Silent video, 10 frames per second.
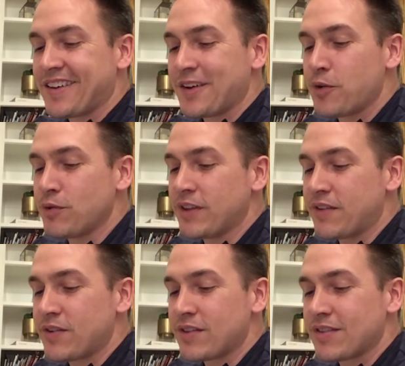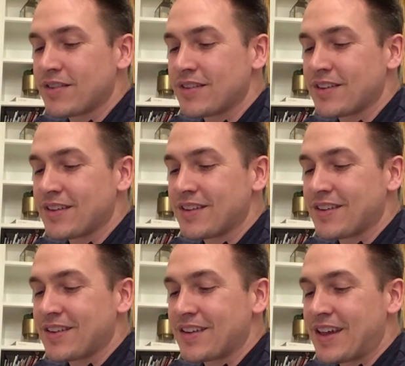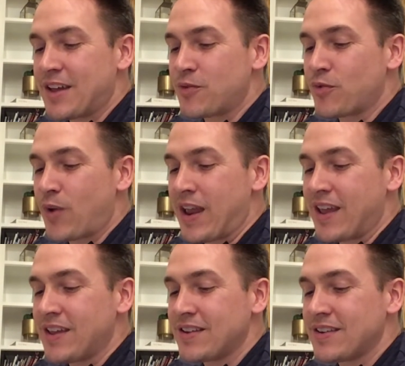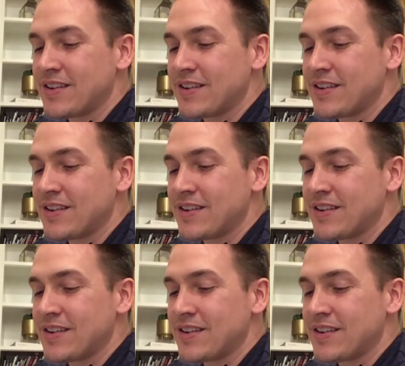who liveth and reigneth